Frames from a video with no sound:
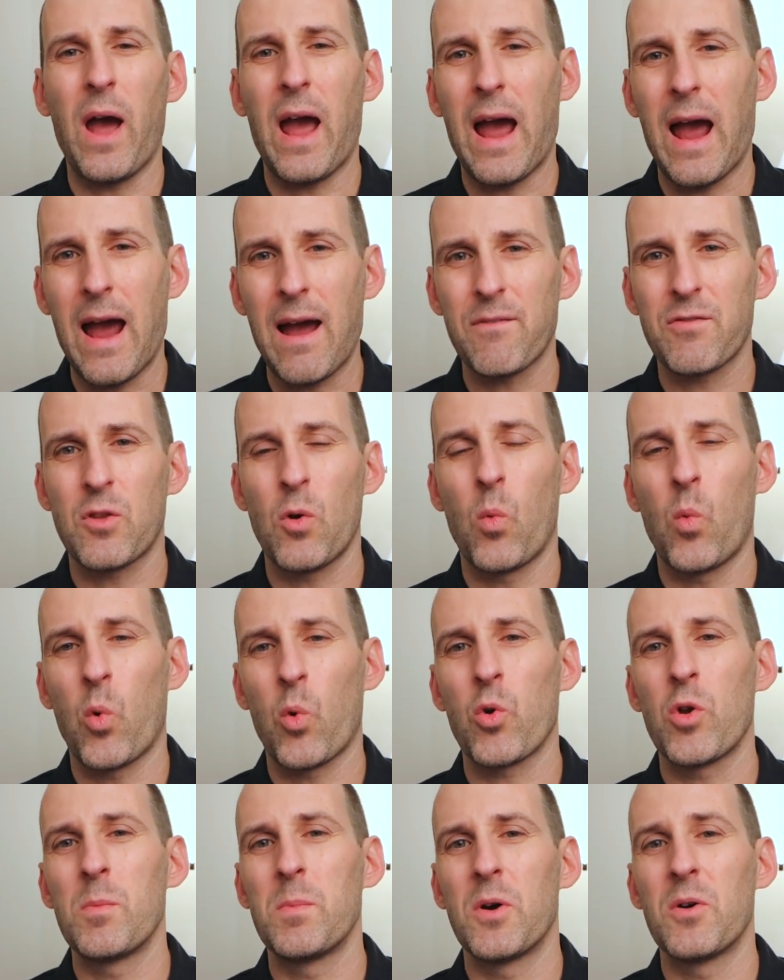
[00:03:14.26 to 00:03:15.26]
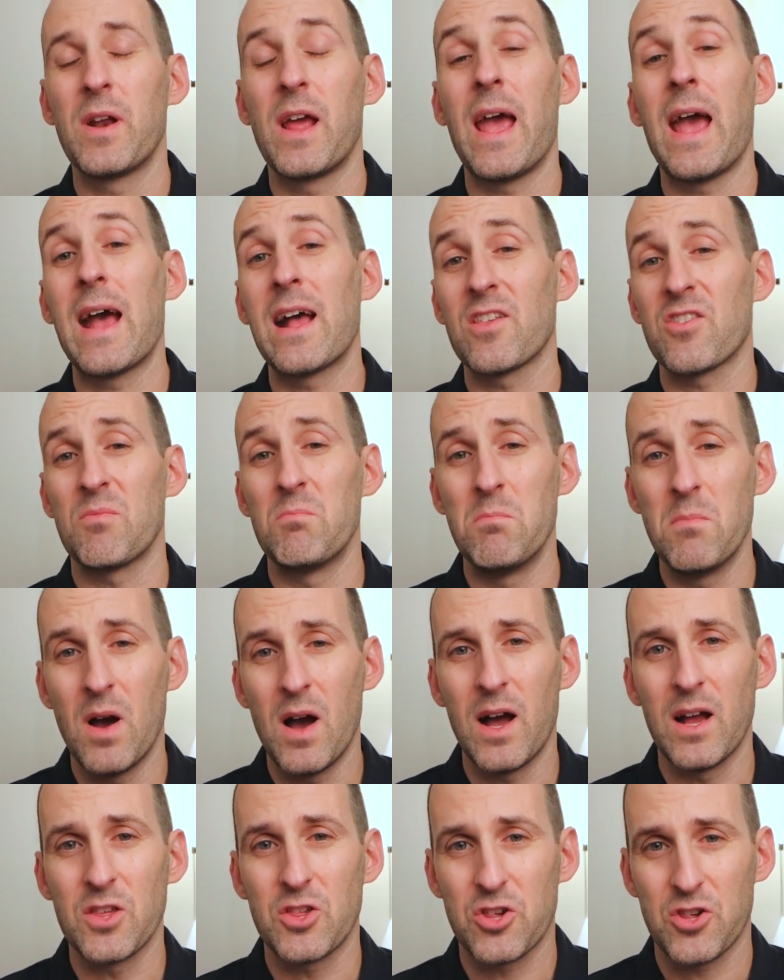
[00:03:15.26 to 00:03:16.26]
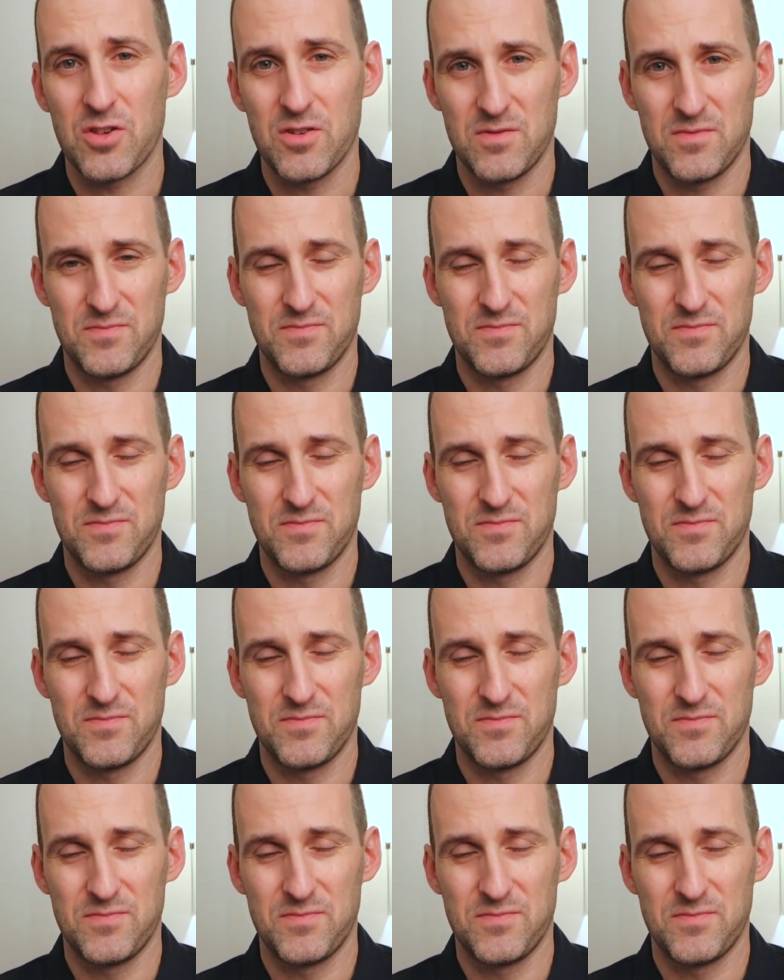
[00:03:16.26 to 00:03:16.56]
have to worry about it as much.